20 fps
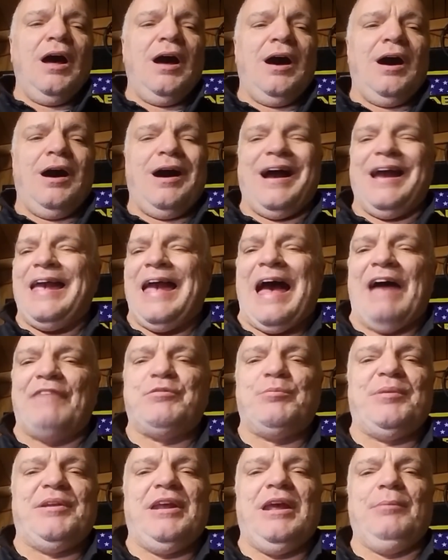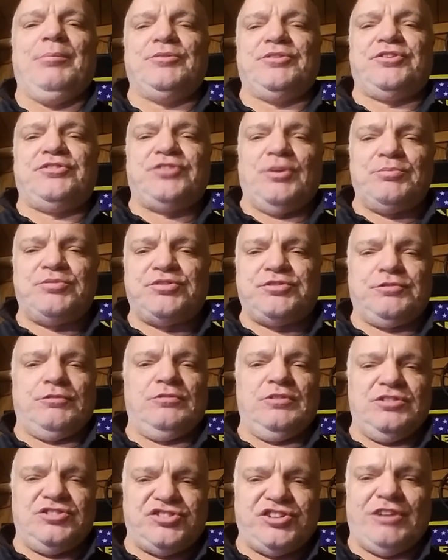I haven't been able, some
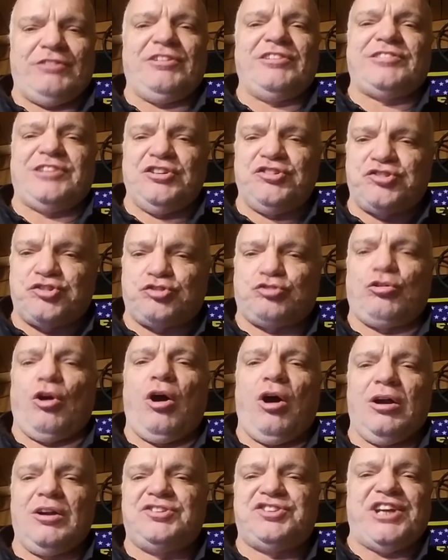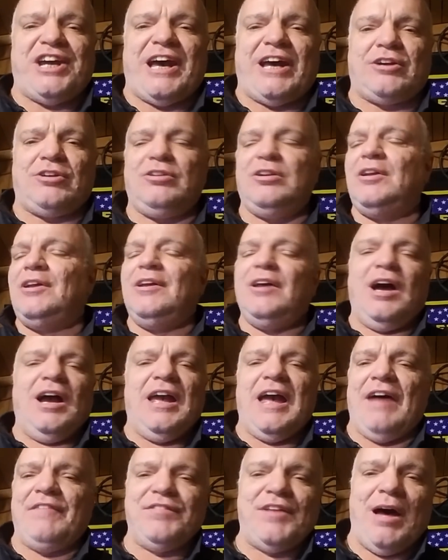seriously strong chatter, I
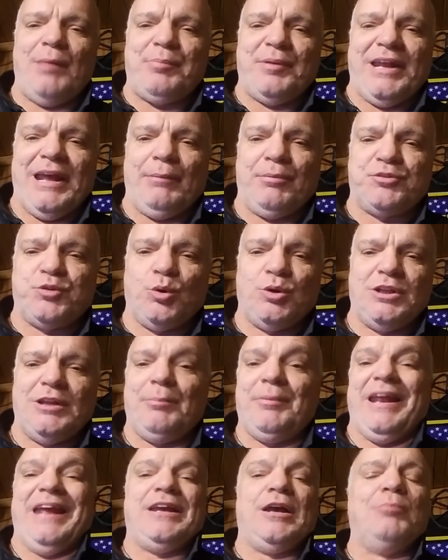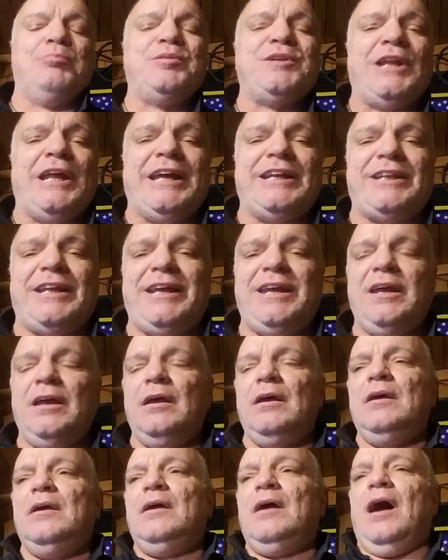have not been able to eliminate completely.
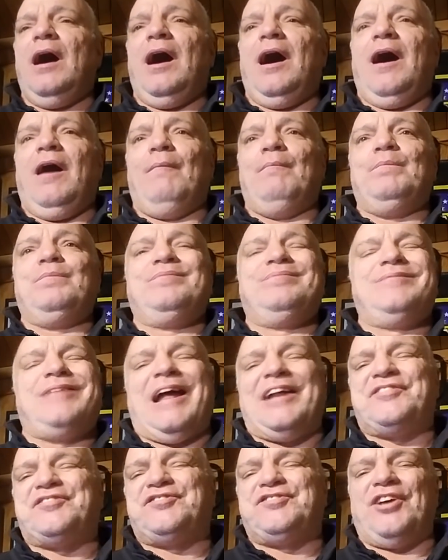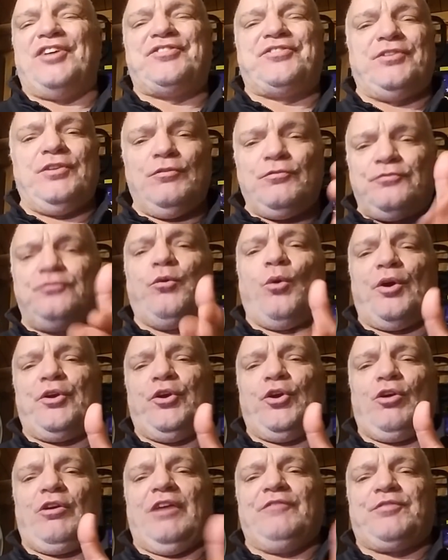That's just for
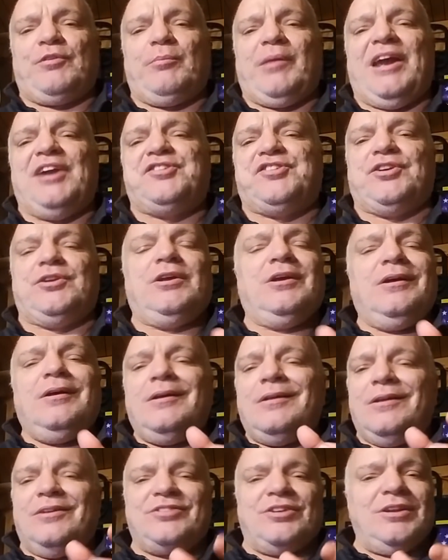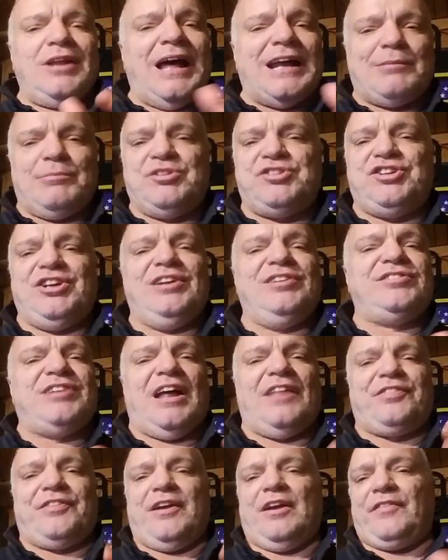your information. There's a lot of machines
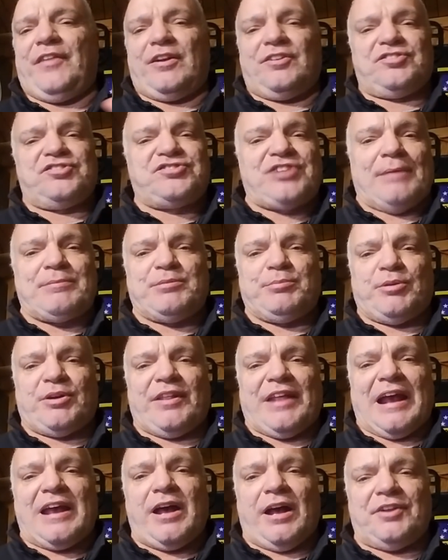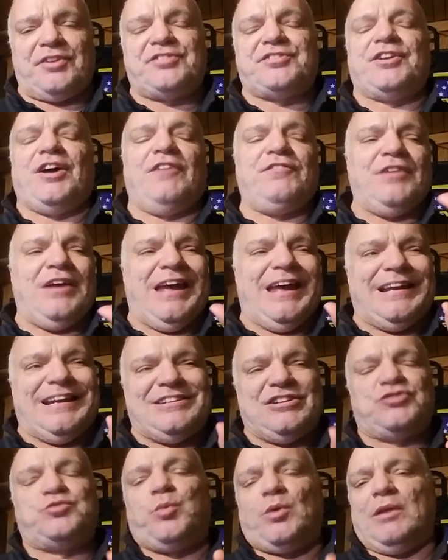out there that are susceptible to that kind of stuff, and I
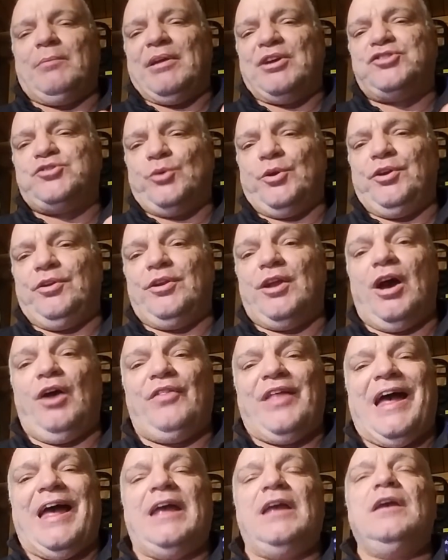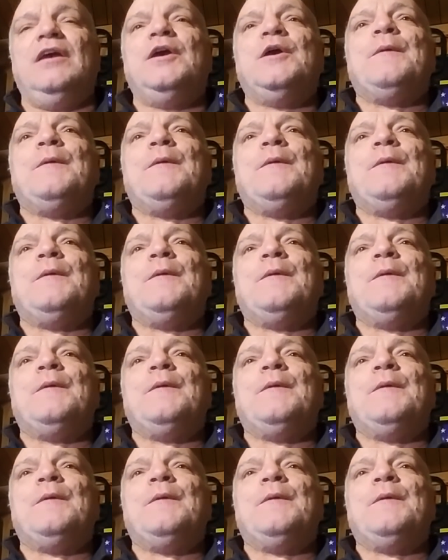just want to make sure you know that